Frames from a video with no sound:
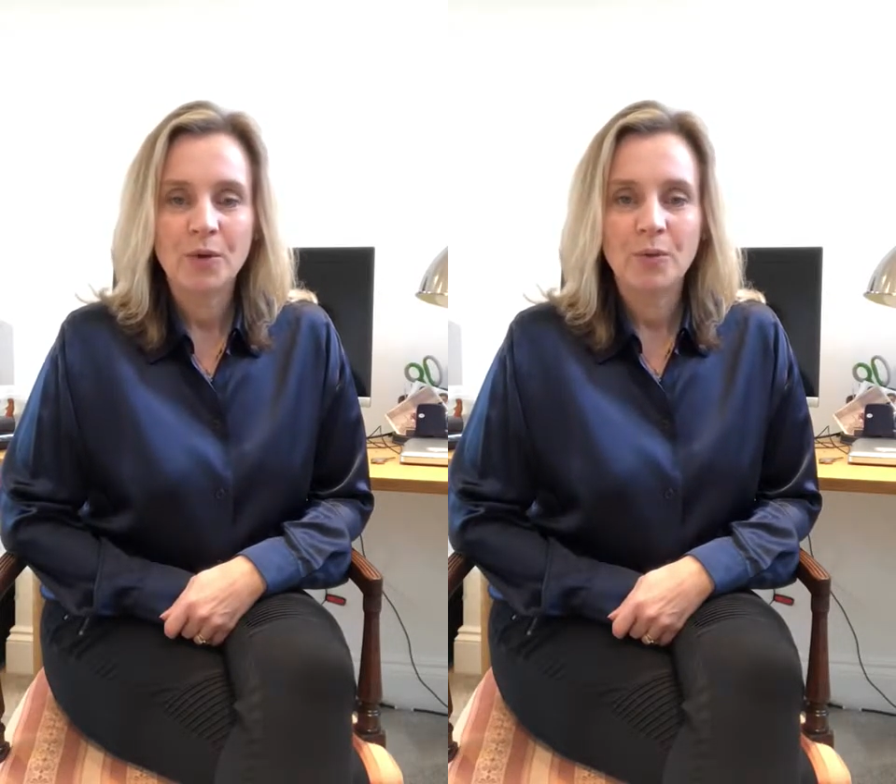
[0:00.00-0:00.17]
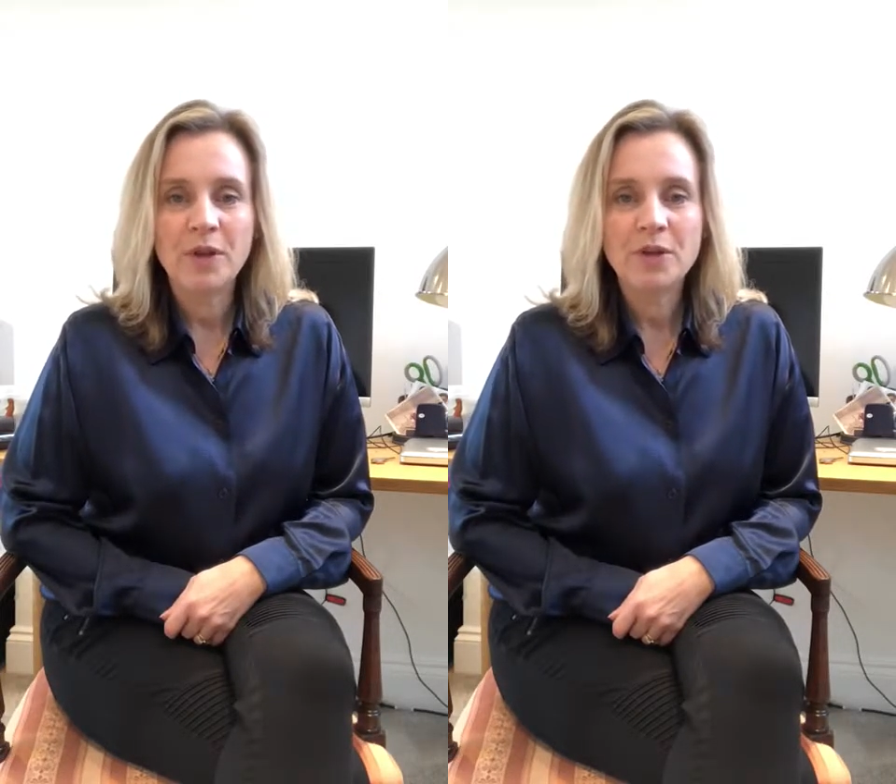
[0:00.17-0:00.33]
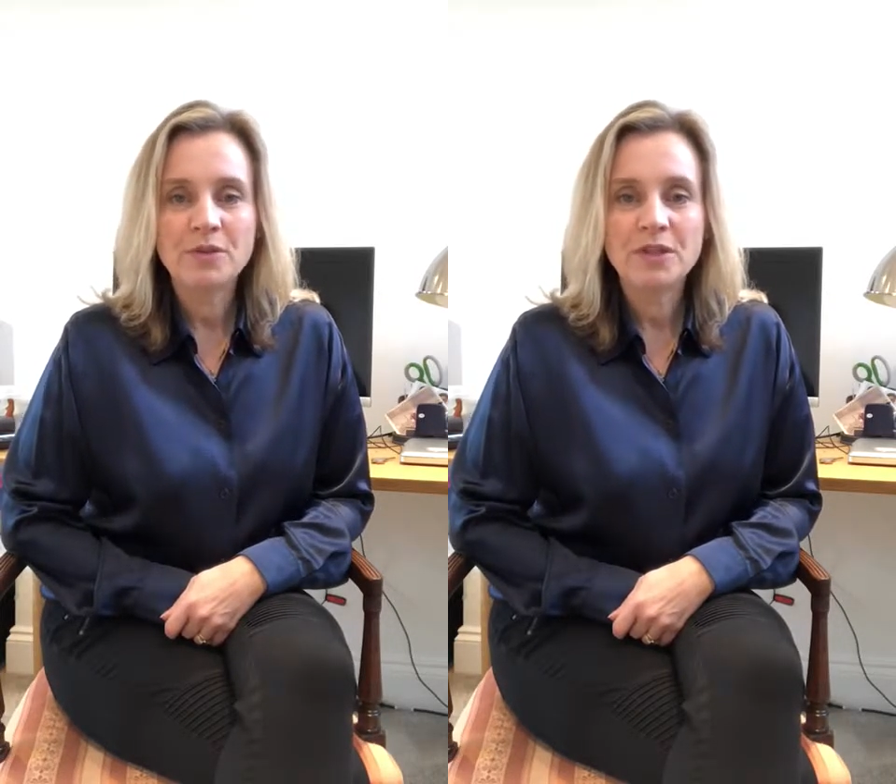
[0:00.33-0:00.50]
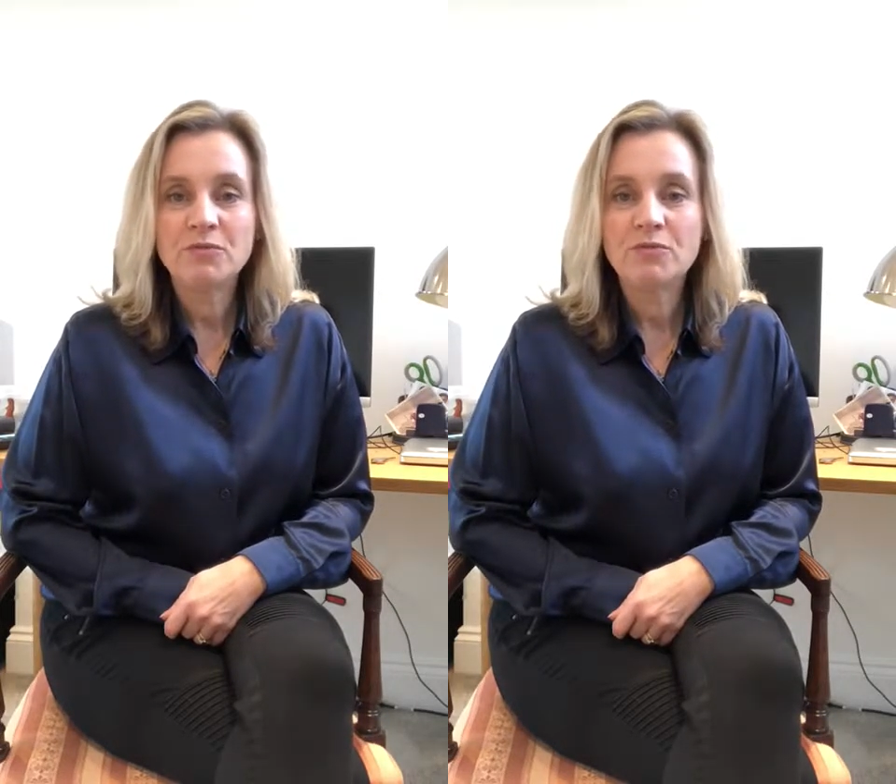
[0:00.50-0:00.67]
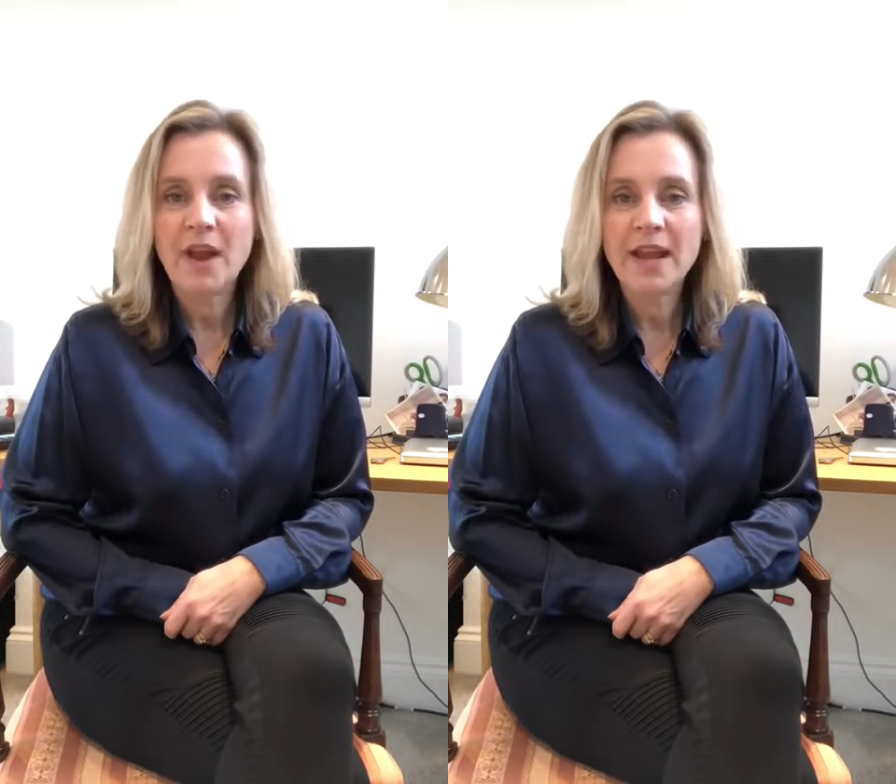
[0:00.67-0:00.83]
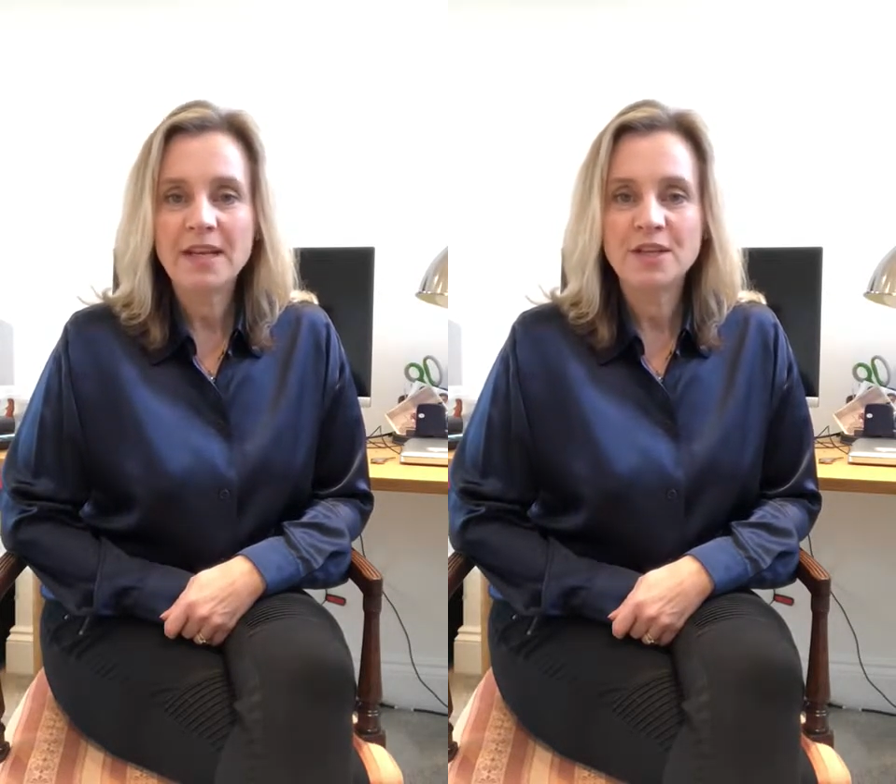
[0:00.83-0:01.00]
We used a
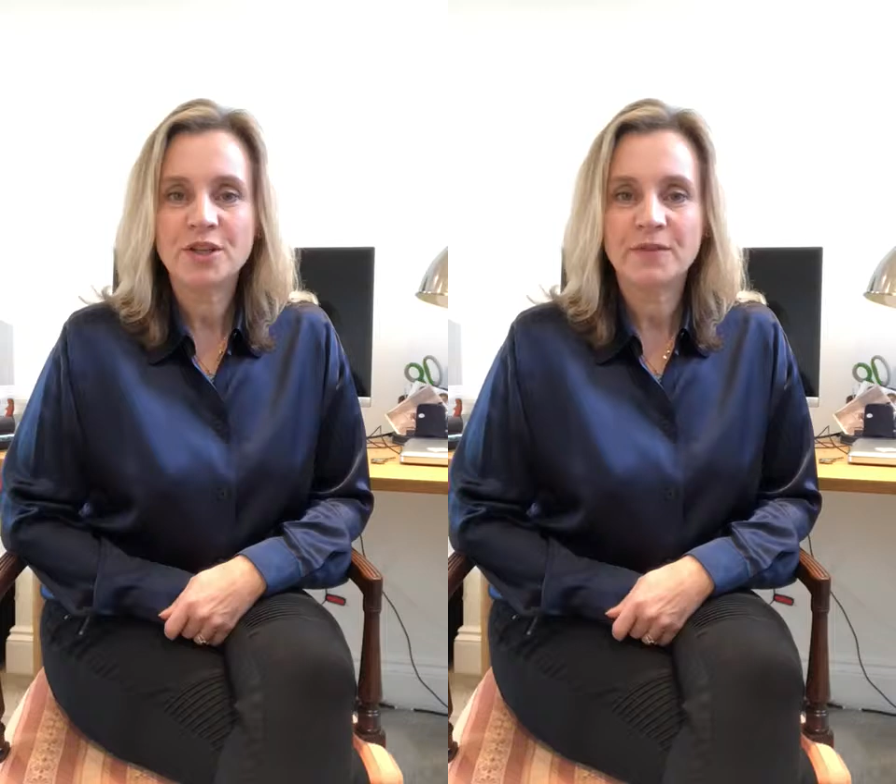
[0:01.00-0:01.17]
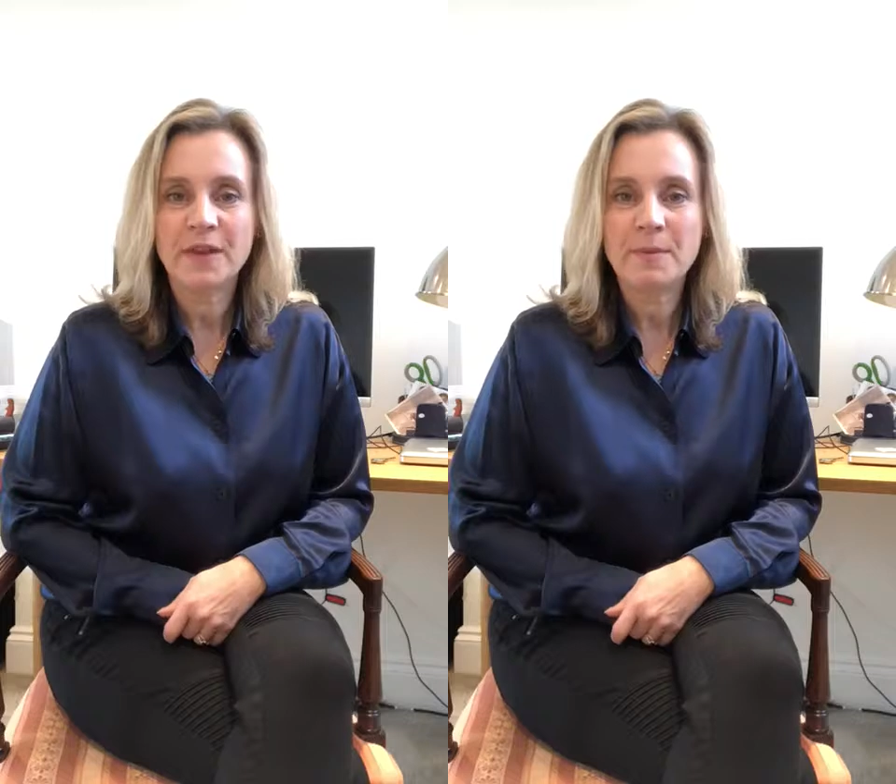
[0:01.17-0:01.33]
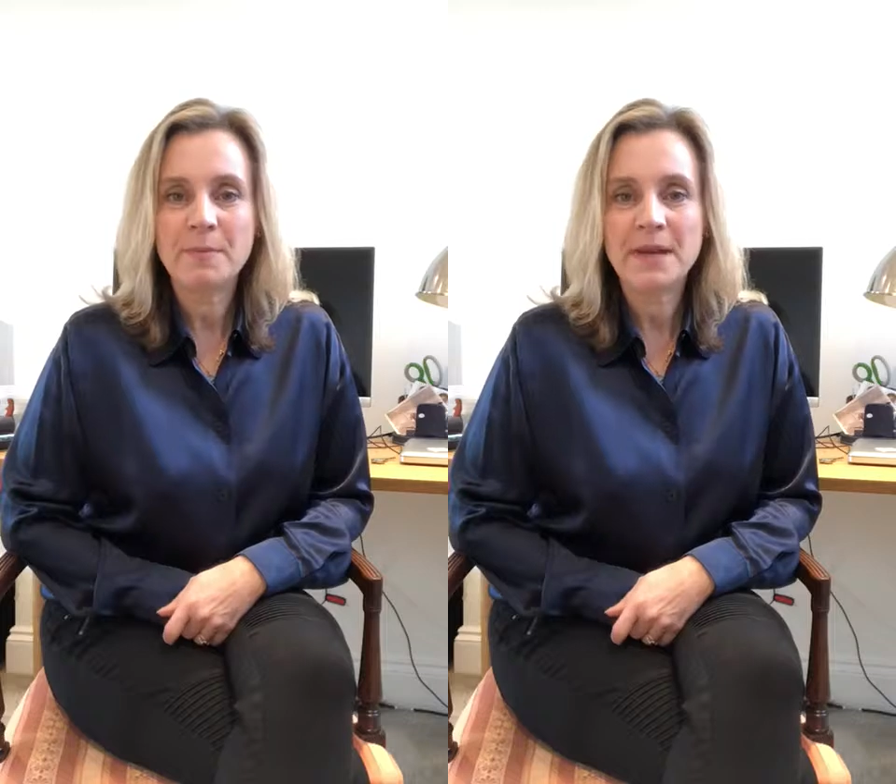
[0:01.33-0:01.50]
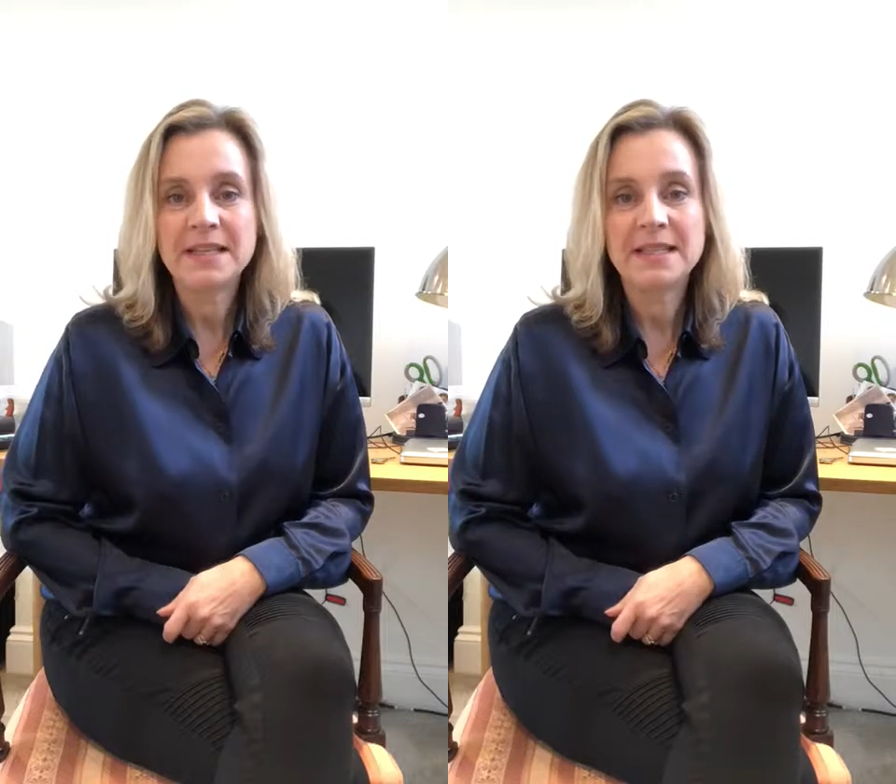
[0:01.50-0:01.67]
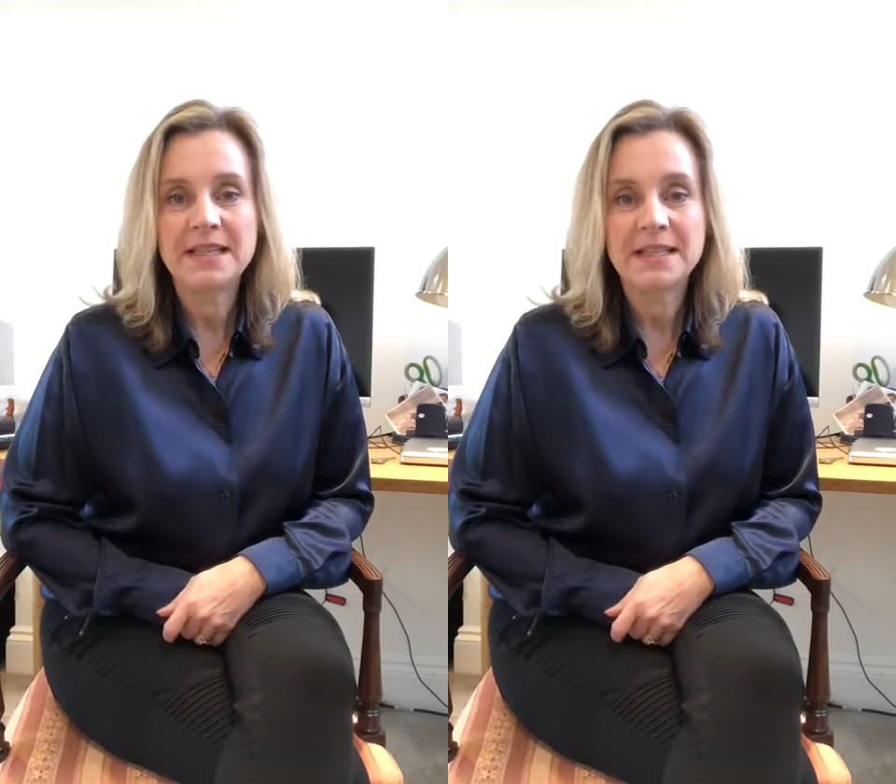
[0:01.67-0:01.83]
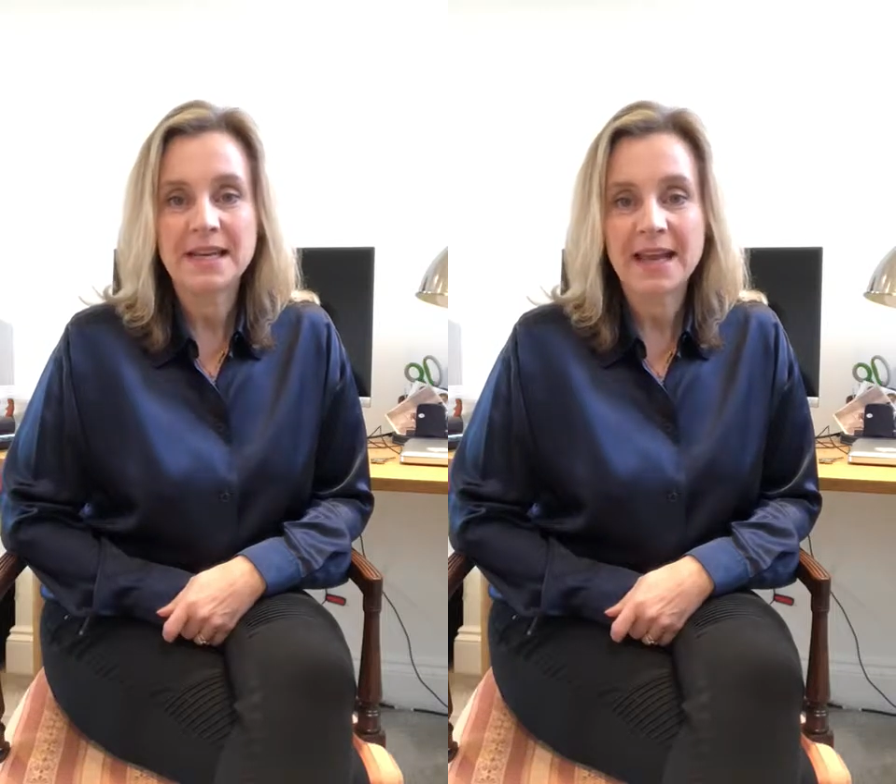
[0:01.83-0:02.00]
range of
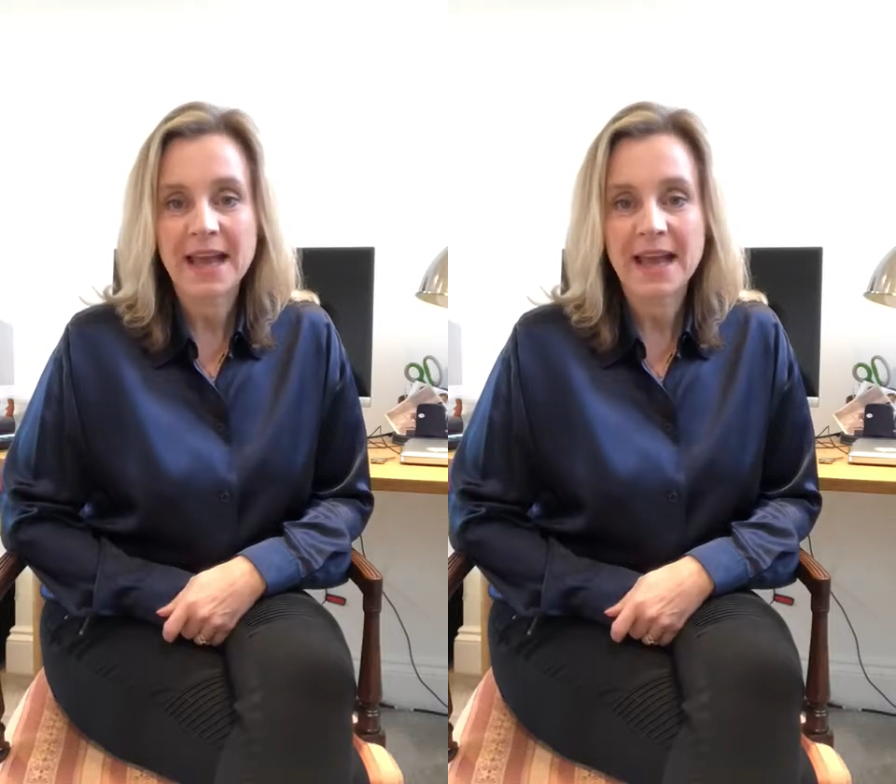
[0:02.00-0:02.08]
implicit and